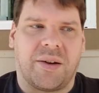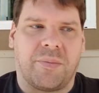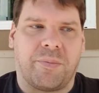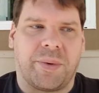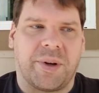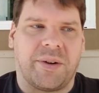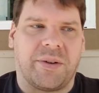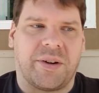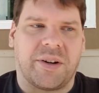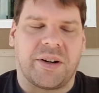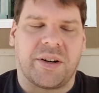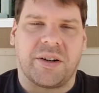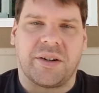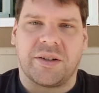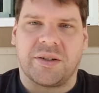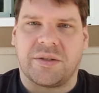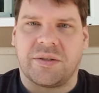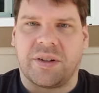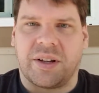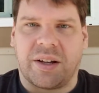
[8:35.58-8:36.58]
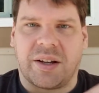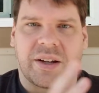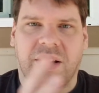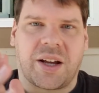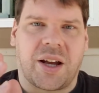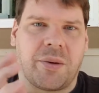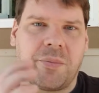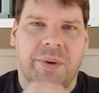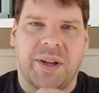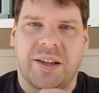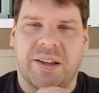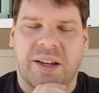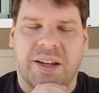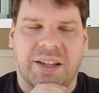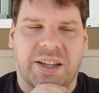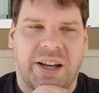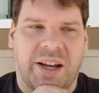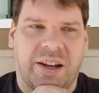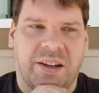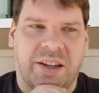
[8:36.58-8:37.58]
builder or a company
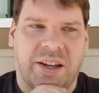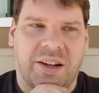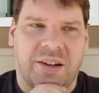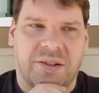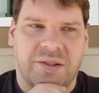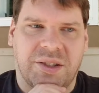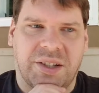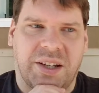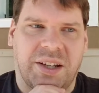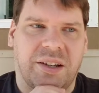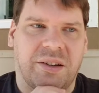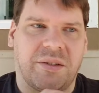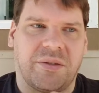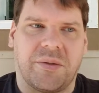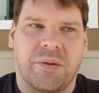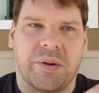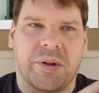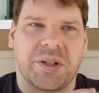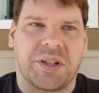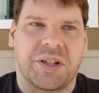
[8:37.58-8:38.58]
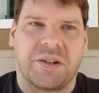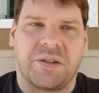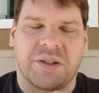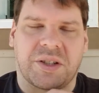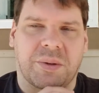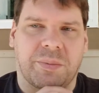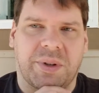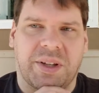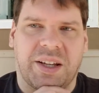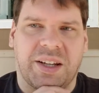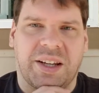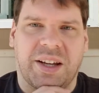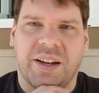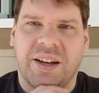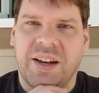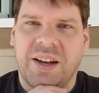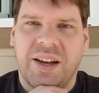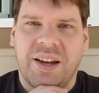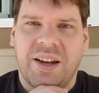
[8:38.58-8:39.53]
like that, like say Origin or something like that,